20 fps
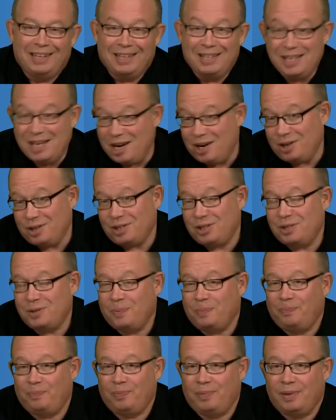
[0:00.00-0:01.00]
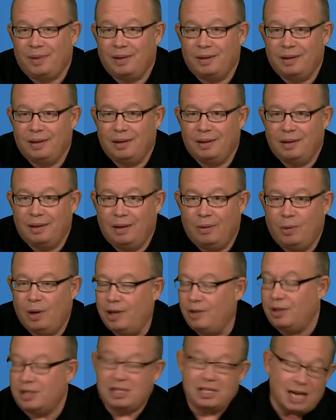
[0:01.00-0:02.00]
years. And
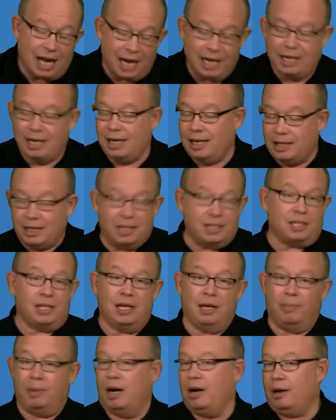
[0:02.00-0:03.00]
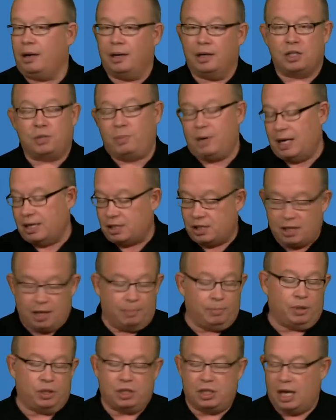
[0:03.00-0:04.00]
whether it's Nike, Disney, American Express,
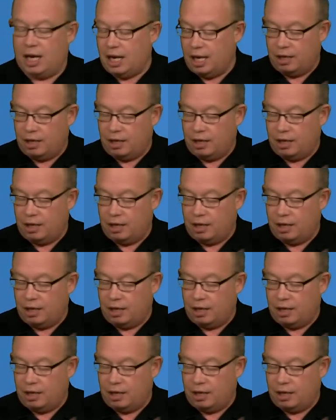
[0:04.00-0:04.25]
Lumberj,ay,